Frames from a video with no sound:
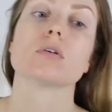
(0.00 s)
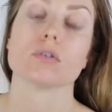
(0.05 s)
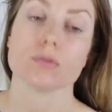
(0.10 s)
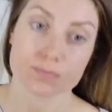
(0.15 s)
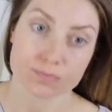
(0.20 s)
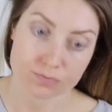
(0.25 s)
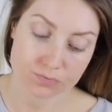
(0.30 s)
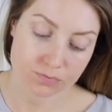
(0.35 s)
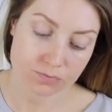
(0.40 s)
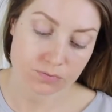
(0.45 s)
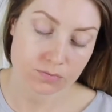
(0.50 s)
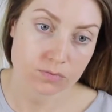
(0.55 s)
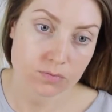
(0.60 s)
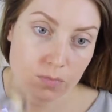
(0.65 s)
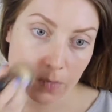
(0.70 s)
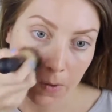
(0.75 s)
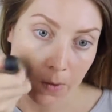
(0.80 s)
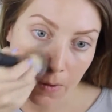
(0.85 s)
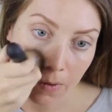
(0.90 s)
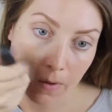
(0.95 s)
then buff
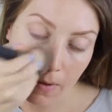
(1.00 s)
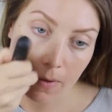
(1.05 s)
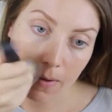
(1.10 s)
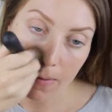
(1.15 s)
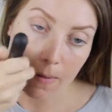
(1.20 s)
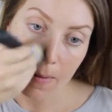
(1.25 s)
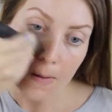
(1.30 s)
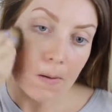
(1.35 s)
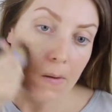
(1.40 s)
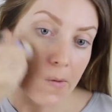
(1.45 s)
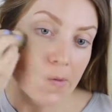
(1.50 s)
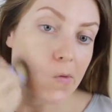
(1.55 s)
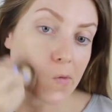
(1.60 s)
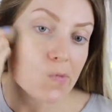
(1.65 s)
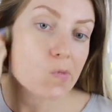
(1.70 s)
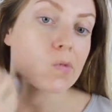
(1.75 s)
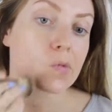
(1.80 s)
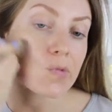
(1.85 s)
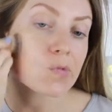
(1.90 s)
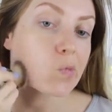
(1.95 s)
this in. I do
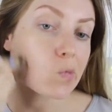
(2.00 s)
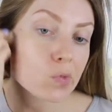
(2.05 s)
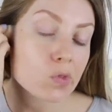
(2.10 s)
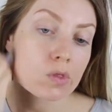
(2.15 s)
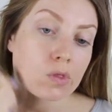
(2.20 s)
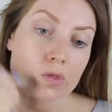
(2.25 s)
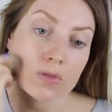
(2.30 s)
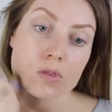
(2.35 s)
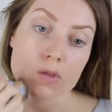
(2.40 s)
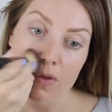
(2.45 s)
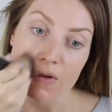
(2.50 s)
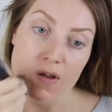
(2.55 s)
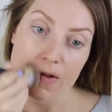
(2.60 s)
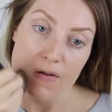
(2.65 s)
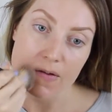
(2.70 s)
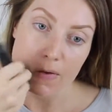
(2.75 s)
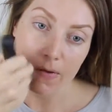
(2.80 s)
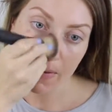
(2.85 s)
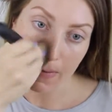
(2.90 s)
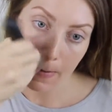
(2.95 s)
notice that when I
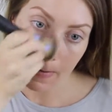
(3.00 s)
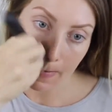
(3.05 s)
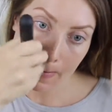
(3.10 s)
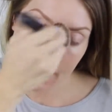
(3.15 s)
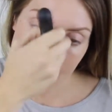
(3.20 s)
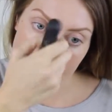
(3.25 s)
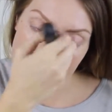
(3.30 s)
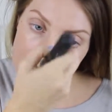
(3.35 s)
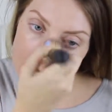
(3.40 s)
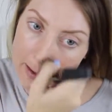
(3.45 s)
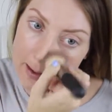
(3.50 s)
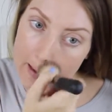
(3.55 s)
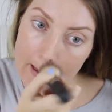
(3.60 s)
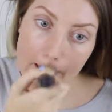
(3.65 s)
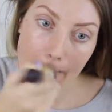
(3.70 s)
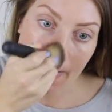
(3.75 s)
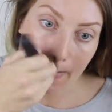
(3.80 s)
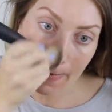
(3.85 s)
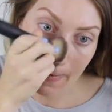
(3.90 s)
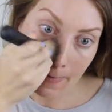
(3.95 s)
apply this, it looks a little
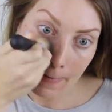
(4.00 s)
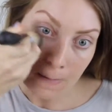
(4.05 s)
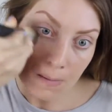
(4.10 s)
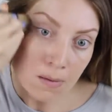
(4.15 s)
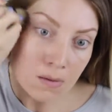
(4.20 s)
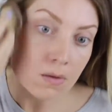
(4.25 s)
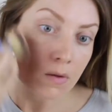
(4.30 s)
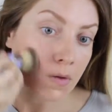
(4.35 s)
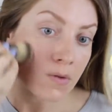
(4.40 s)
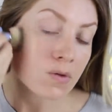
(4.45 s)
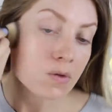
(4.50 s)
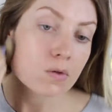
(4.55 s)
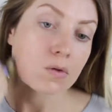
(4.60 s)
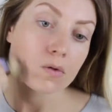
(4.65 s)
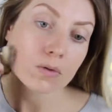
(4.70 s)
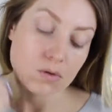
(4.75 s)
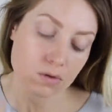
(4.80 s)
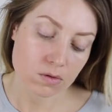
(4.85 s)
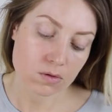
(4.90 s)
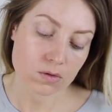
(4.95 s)
bit pink,
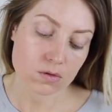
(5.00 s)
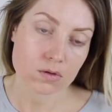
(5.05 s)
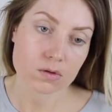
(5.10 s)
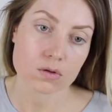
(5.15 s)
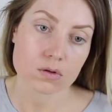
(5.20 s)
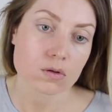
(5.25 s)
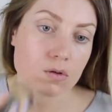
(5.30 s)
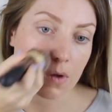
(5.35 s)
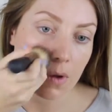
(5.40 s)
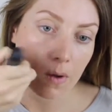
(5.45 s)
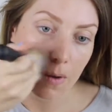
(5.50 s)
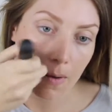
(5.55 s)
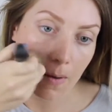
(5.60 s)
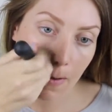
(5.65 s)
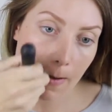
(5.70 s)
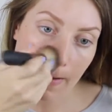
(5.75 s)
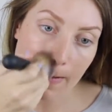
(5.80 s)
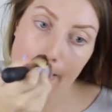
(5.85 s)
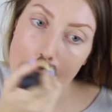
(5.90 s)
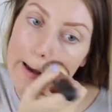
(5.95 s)
but
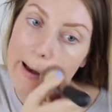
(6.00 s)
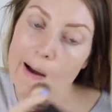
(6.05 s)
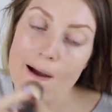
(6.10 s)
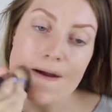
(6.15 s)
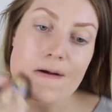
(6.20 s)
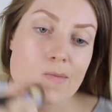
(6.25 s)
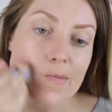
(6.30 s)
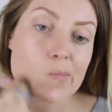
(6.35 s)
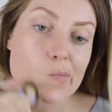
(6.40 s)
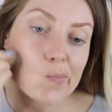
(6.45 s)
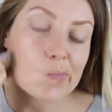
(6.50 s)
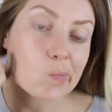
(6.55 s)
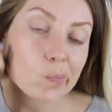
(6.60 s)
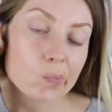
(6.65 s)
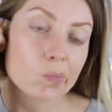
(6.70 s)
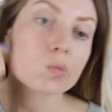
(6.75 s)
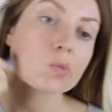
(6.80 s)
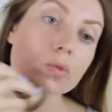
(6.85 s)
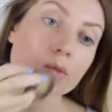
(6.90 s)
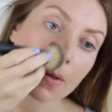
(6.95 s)
as you wear
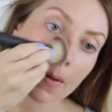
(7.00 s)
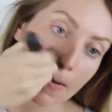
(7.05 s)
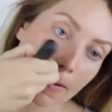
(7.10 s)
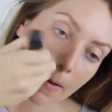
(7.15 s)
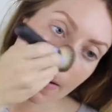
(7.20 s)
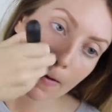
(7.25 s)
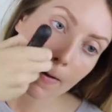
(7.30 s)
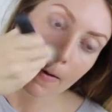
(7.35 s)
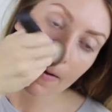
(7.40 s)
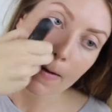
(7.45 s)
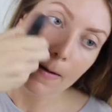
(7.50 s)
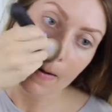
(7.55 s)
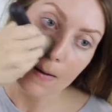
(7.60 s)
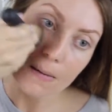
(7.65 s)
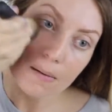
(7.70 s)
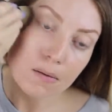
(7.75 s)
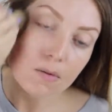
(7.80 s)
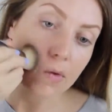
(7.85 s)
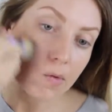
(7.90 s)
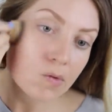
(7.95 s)
it,
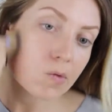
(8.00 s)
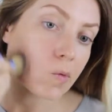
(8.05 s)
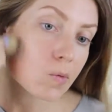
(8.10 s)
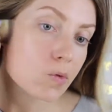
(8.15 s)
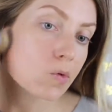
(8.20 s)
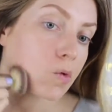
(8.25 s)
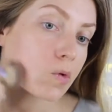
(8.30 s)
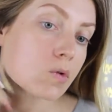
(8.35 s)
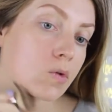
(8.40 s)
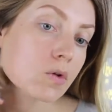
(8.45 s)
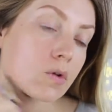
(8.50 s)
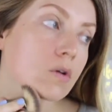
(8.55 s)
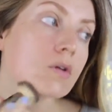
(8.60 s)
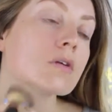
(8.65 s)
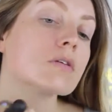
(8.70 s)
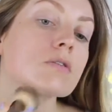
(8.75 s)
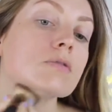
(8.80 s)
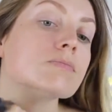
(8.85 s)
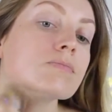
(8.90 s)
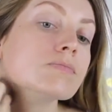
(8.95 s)
it changes
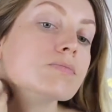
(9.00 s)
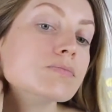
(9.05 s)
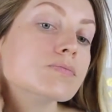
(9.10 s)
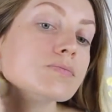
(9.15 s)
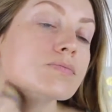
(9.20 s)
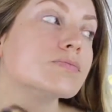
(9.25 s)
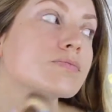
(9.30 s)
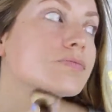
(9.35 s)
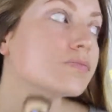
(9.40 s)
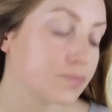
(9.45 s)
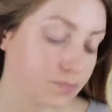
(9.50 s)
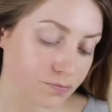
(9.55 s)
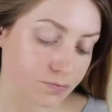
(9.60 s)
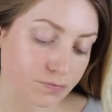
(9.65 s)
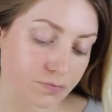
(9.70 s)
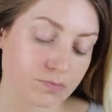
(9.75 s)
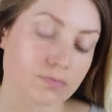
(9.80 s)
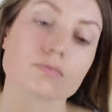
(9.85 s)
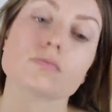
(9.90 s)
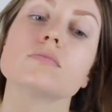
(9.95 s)
and it kind of color
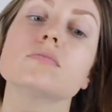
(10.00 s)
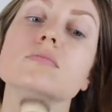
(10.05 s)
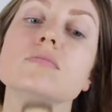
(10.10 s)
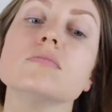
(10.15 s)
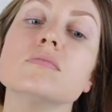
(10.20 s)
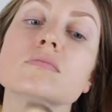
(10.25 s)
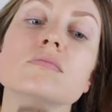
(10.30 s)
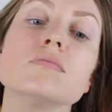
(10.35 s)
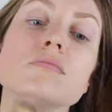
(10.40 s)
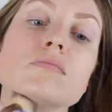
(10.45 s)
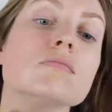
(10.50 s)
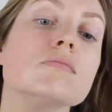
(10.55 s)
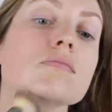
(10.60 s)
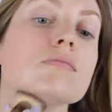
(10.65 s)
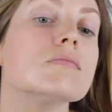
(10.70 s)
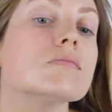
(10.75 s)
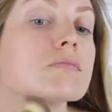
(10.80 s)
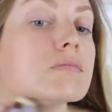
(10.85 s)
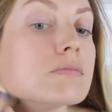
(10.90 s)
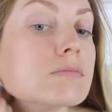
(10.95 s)
corrects to
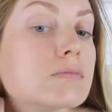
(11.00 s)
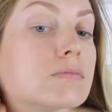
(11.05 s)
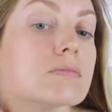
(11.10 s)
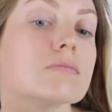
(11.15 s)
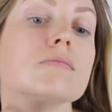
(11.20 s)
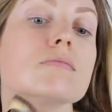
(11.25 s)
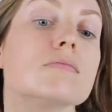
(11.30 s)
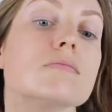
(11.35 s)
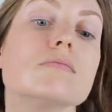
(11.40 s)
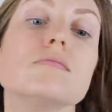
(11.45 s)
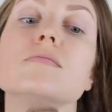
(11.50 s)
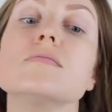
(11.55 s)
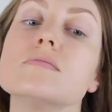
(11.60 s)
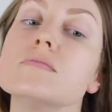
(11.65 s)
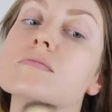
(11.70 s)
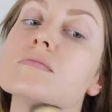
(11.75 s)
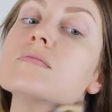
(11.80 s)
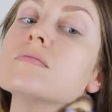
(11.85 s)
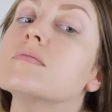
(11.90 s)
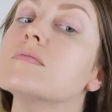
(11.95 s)
match your skin
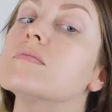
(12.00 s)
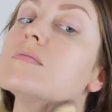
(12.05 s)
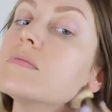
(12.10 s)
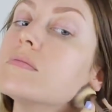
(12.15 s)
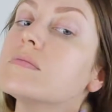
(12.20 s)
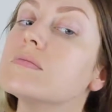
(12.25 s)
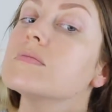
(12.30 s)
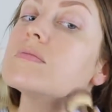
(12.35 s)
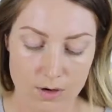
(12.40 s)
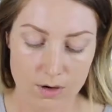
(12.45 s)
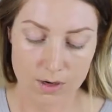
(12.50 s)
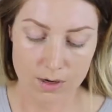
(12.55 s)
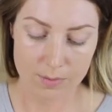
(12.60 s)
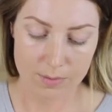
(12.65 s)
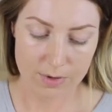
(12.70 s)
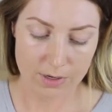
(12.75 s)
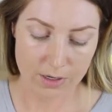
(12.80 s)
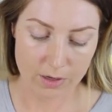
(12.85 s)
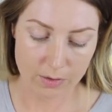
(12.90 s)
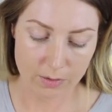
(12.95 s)
tone. I'm
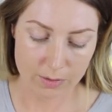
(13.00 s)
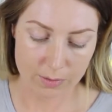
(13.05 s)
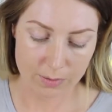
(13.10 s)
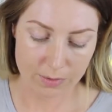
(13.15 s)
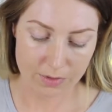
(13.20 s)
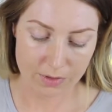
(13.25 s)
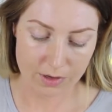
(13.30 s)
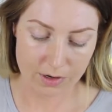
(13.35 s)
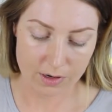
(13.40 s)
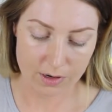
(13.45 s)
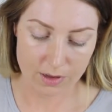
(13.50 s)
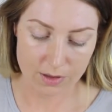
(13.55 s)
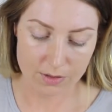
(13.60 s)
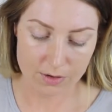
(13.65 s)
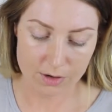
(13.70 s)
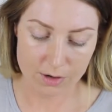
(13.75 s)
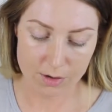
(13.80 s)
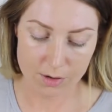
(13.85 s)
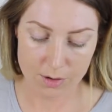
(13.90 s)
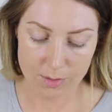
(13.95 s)
gonna go in with
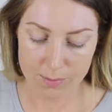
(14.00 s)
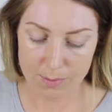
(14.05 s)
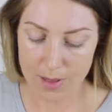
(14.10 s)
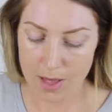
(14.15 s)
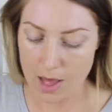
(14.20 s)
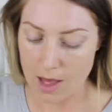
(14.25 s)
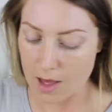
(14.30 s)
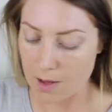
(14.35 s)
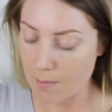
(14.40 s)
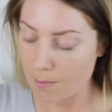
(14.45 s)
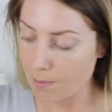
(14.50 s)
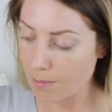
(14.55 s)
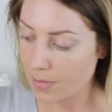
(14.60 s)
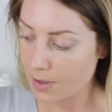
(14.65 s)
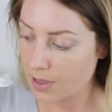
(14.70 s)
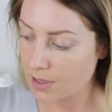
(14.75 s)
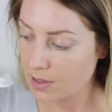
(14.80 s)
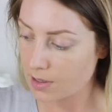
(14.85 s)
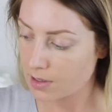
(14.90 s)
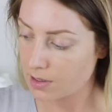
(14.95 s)
another pump,